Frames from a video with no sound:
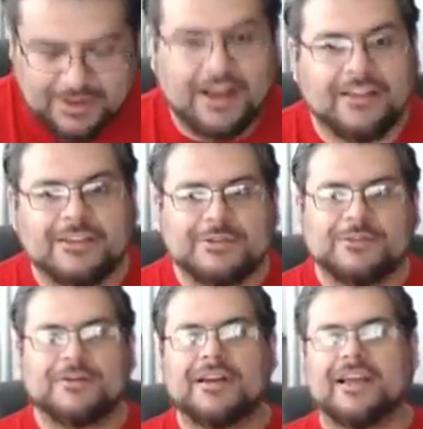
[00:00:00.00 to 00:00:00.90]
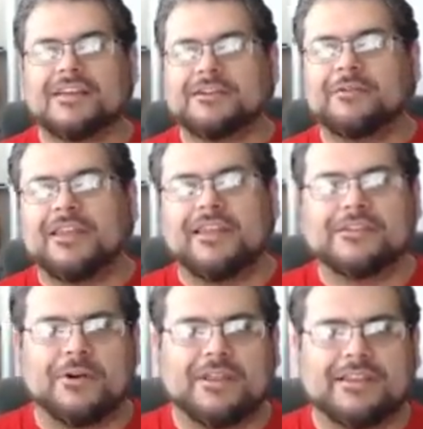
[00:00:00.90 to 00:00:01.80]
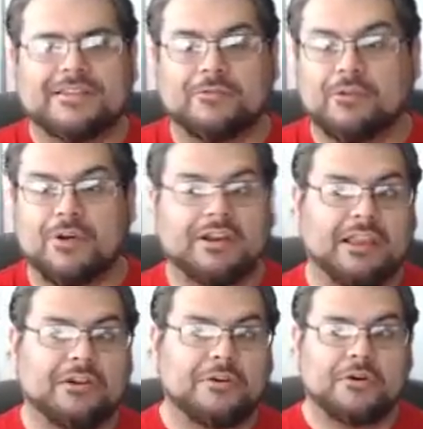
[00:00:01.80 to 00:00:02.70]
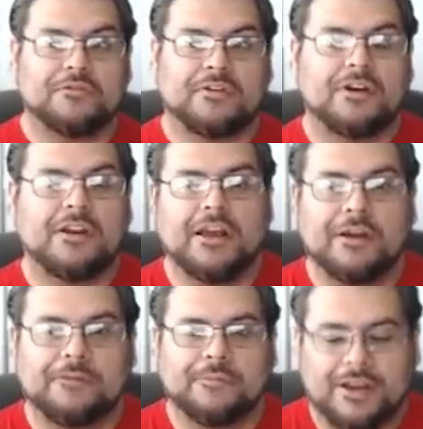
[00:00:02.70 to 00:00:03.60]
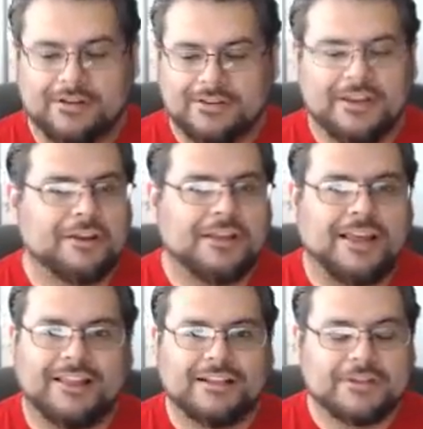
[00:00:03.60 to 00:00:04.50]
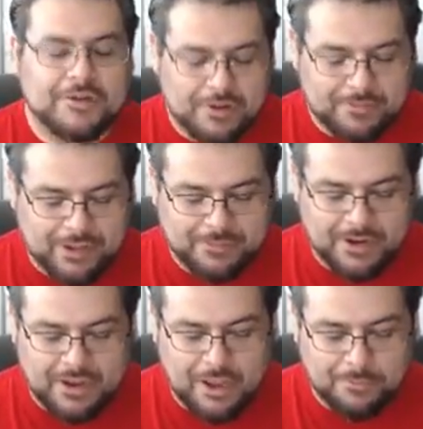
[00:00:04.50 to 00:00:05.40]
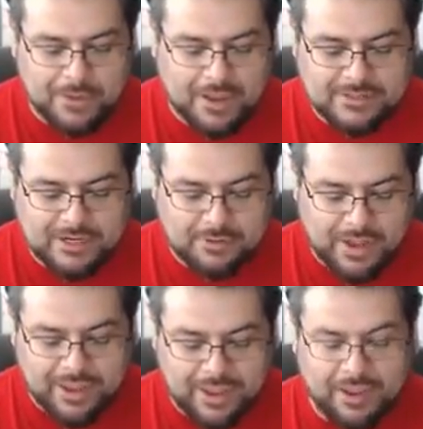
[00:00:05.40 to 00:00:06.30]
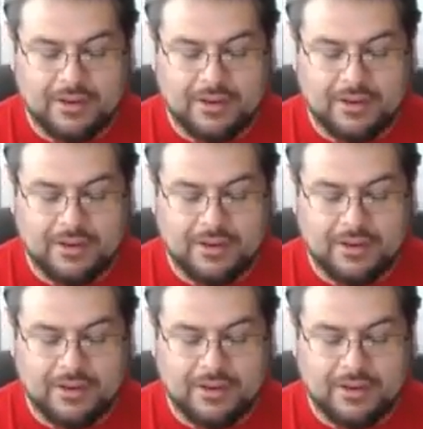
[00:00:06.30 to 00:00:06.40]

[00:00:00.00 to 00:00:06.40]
Uh, this was fun, guys. I really enjoyed this. We went a little over, but you know th that's cool. I'm, I'm here to help you guys any way I can.